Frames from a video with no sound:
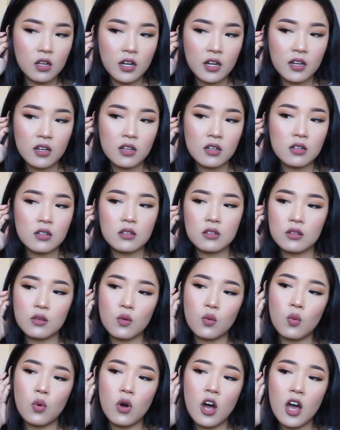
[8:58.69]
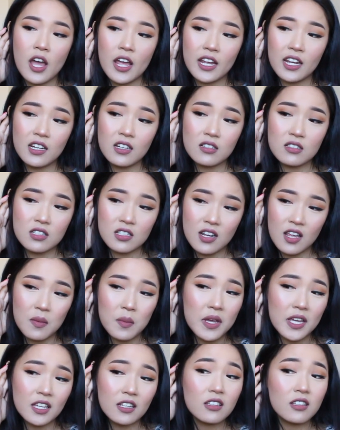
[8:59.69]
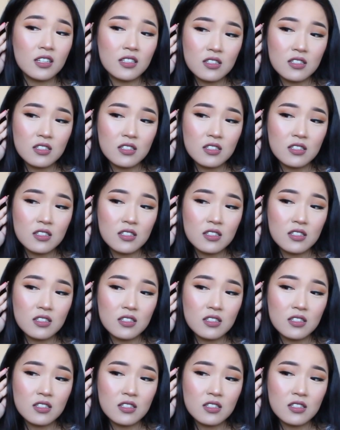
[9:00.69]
And why did I make